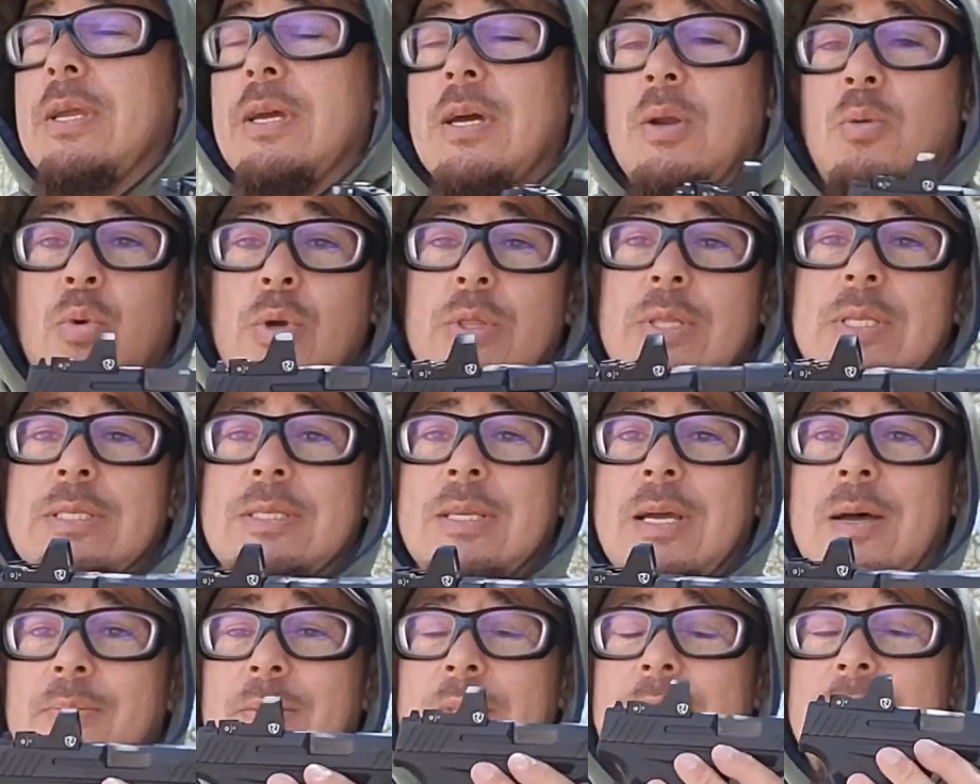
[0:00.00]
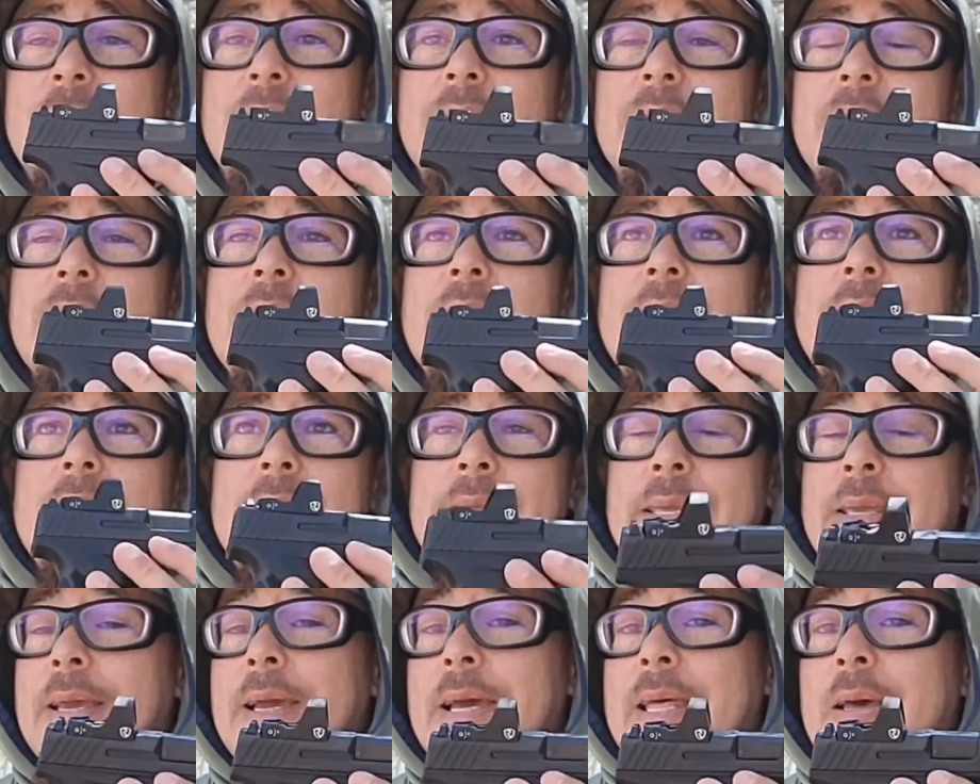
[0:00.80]
a gun with this optic,
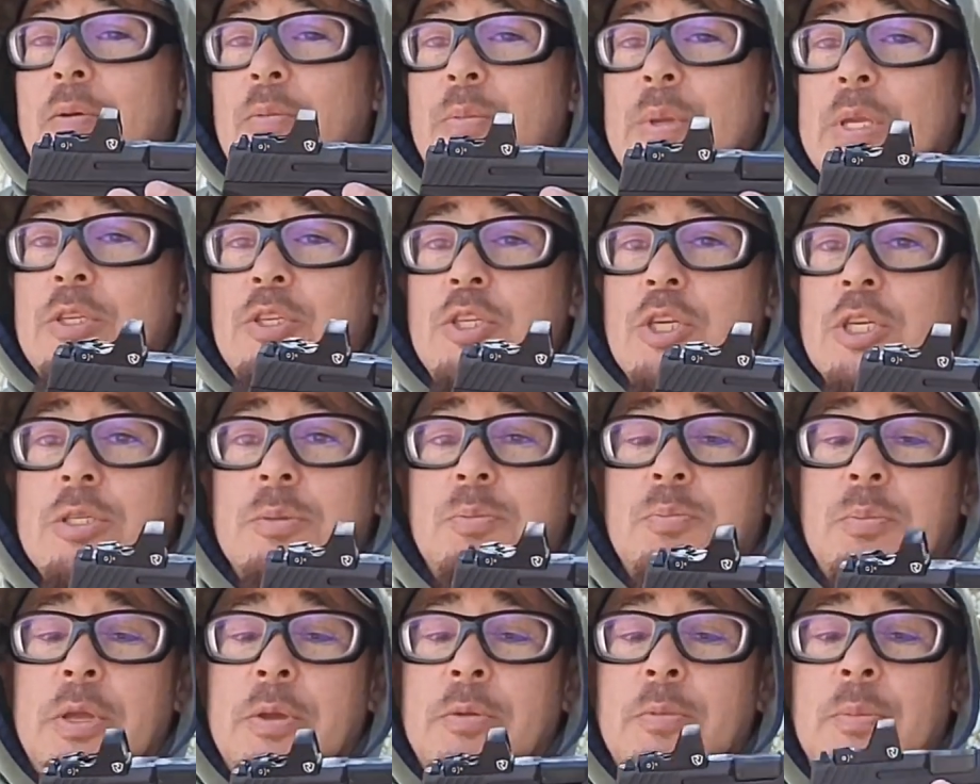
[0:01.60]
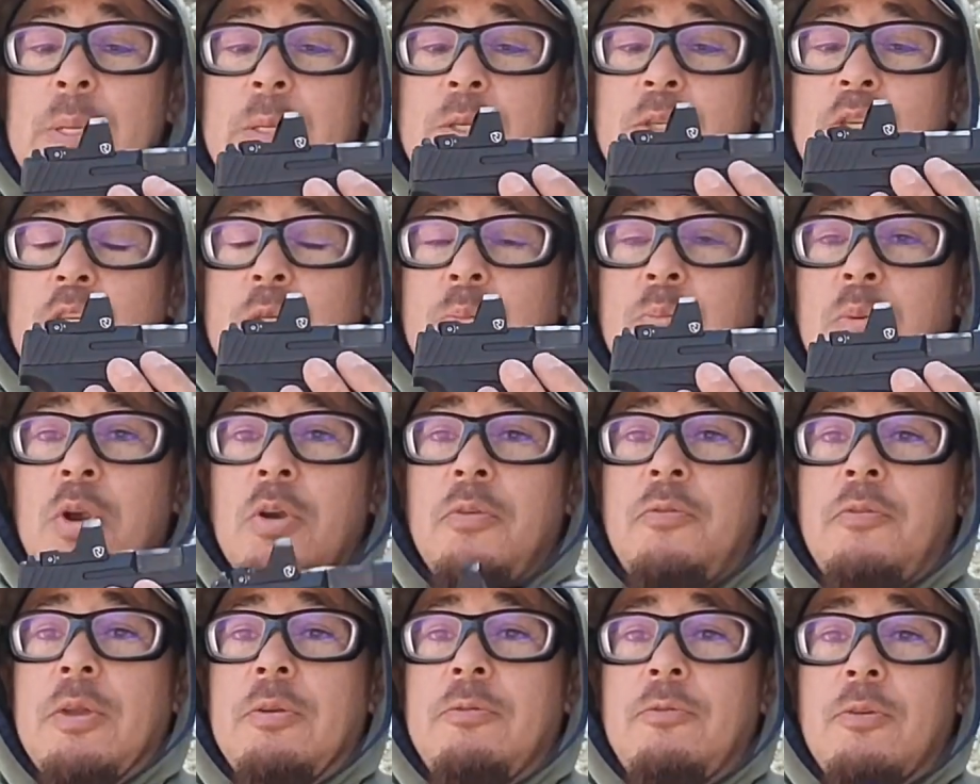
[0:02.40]
yeah, it would be just
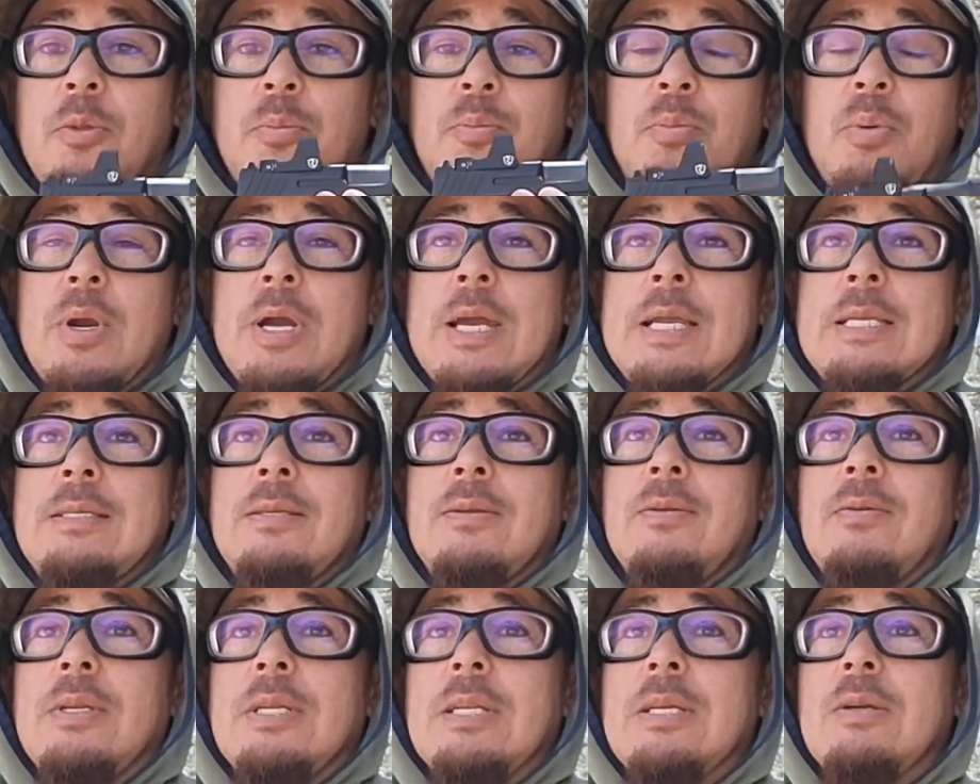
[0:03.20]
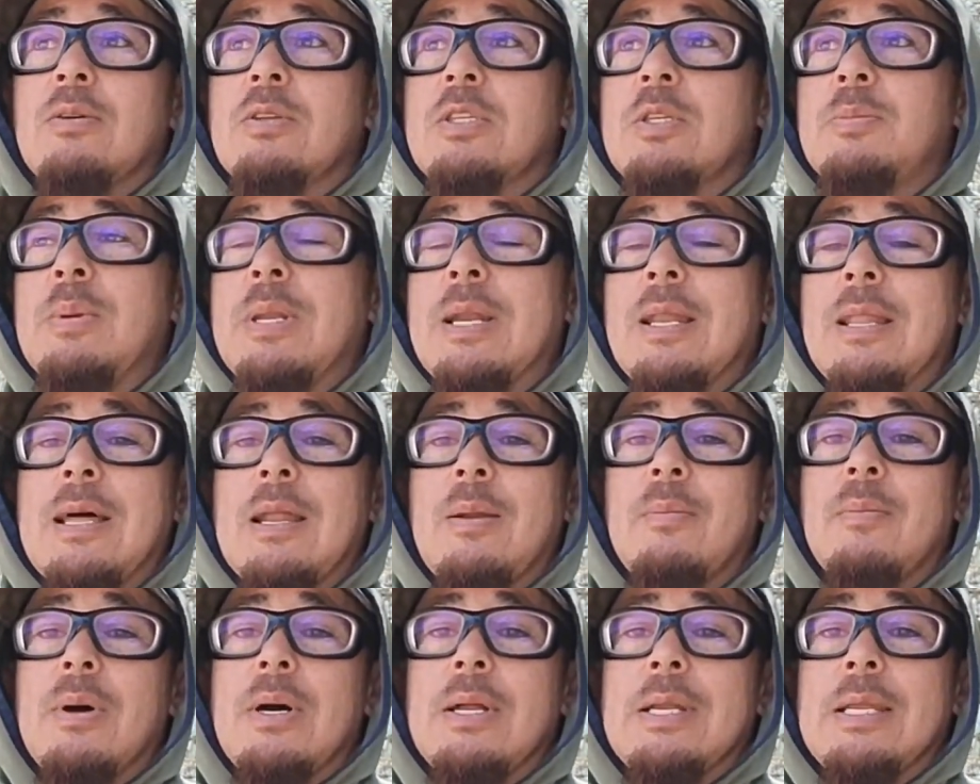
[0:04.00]
perfect for the price. You don't need to go spend a
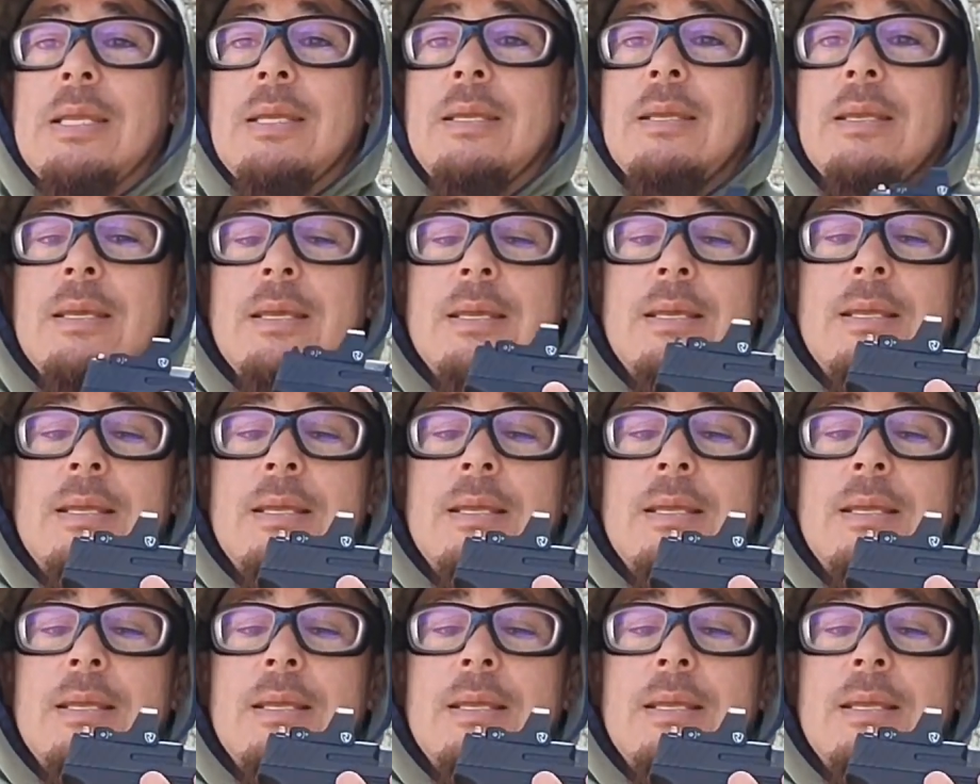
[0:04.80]
lot of money.